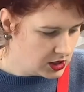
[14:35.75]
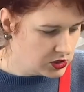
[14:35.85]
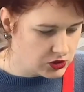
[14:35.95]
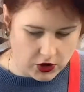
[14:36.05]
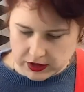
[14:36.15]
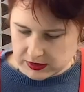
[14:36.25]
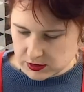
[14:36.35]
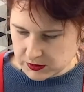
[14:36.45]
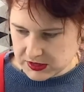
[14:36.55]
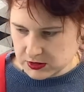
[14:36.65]
So it's
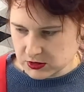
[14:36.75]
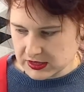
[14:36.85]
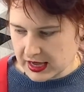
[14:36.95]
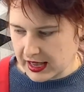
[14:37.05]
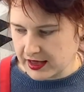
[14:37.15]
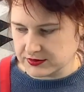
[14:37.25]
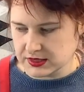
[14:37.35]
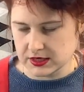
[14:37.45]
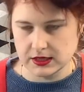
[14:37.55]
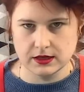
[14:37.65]
always good to have
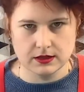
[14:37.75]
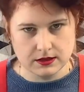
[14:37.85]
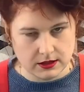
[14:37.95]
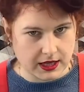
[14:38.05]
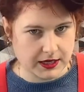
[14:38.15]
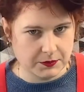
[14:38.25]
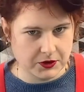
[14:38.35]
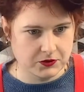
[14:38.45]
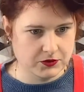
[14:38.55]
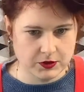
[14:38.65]
something like a
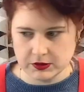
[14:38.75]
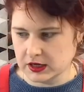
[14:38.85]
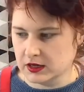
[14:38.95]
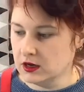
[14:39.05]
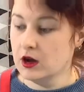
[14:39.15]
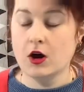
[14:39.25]
bone folder